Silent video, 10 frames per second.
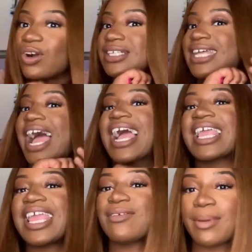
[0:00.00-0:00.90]
Because I
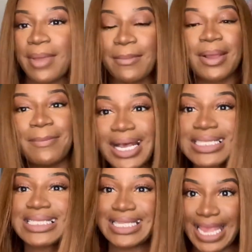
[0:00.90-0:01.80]
can't remember.
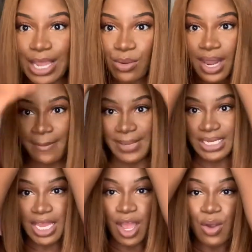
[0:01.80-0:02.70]
But down, let
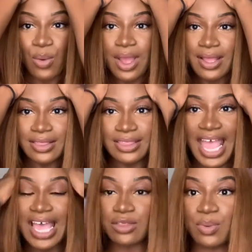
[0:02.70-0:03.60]
me know.
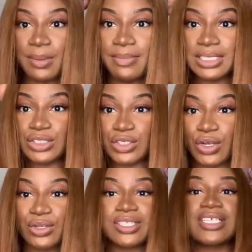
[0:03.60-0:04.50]
That's what Miss
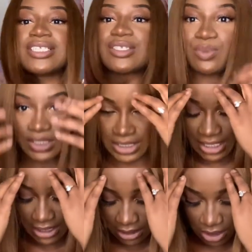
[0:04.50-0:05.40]
Shirt. this is what
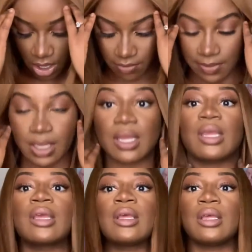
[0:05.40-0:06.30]
she is serving
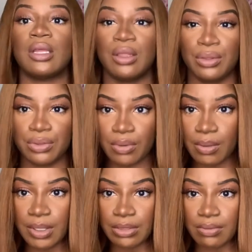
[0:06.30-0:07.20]

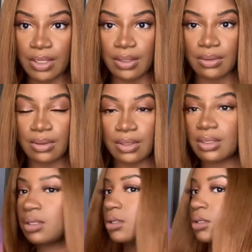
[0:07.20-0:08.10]
through and through.
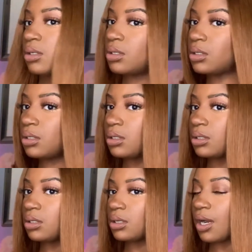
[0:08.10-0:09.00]

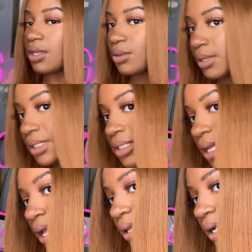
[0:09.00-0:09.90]
Are you into
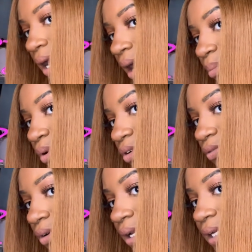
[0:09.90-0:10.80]
that? Look at how
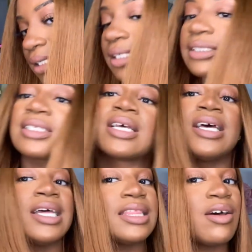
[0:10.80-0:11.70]
beautiful that is.
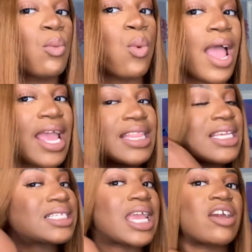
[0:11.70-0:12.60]
The way
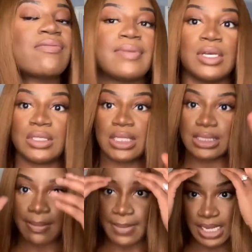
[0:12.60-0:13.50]
this hair feels
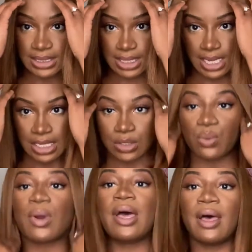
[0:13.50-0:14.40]
is amazing as
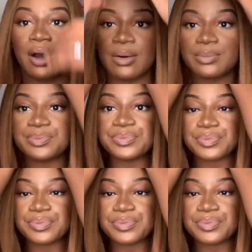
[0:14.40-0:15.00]
well.